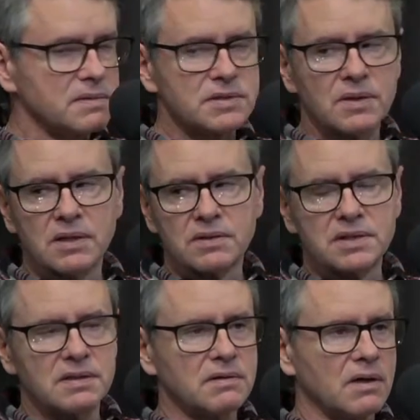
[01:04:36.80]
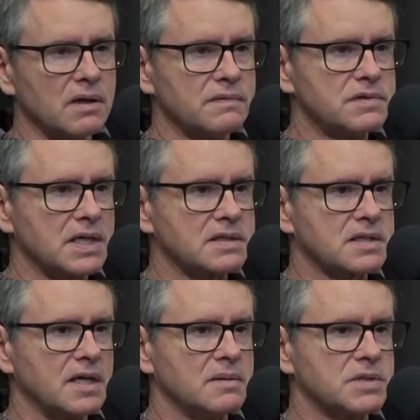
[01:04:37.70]
so I looked at all of Tech's
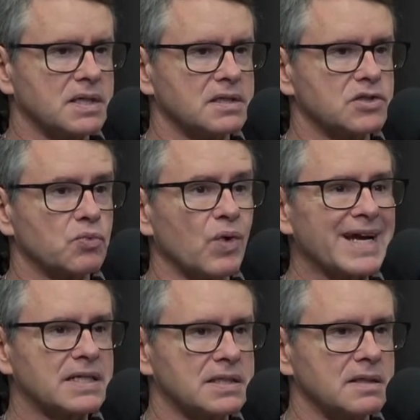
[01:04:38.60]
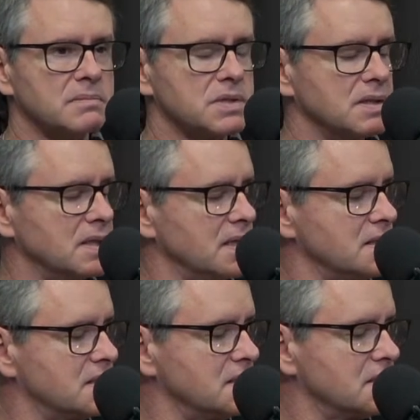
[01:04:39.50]
games against ranked teams in the
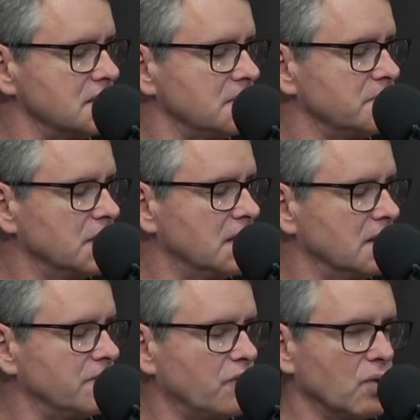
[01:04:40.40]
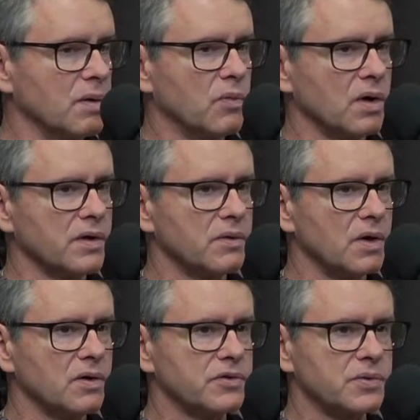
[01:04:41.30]
ACC. 4 of them were on the
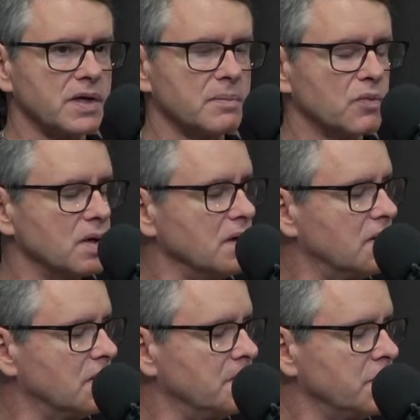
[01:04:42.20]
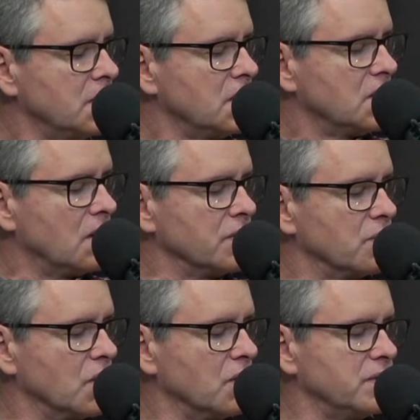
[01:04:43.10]
road, 3 of them were at home. On the
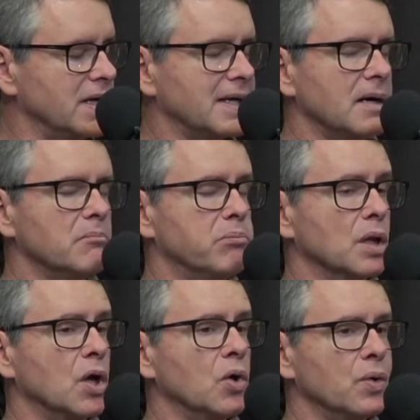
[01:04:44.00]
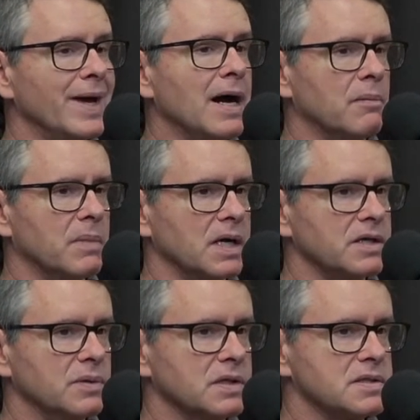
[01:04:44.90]
road, they got blown out by
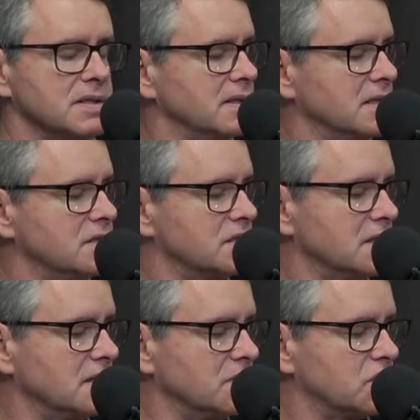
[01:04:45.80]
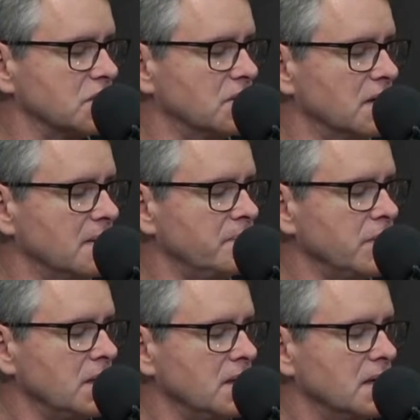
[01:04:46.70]
UNC. They just didn't even show
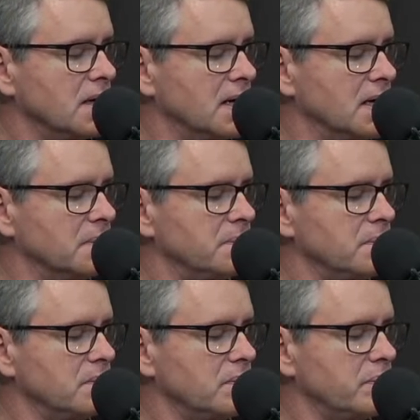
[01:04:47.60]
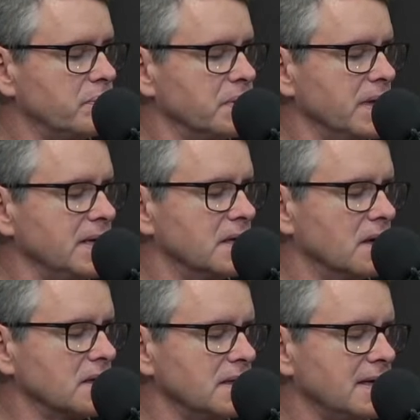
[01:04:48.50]
up. Played an
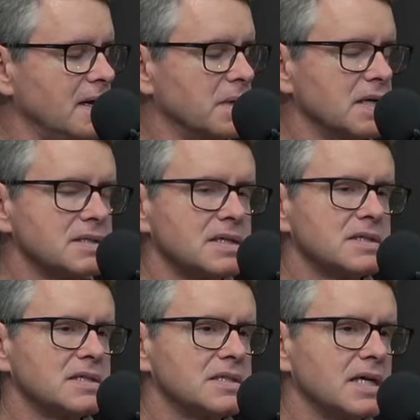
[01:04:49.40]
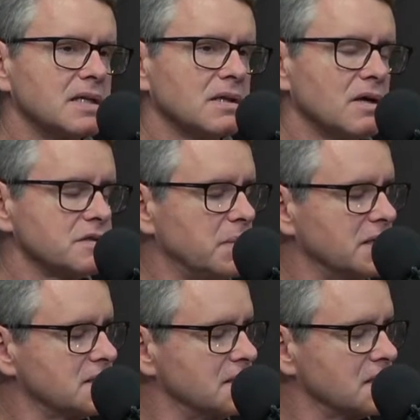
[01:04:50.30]
ugly game against NC State and lost by
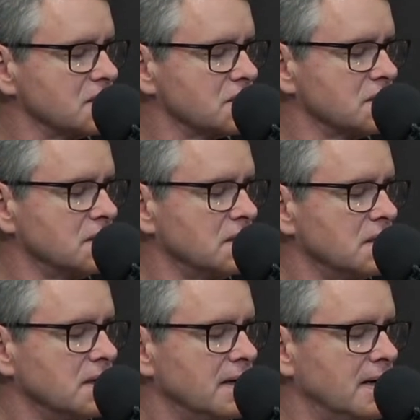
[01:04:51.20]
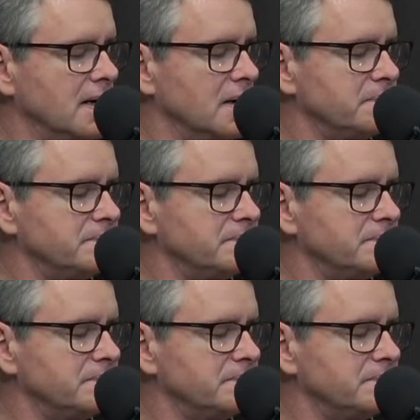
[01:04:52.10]
6. More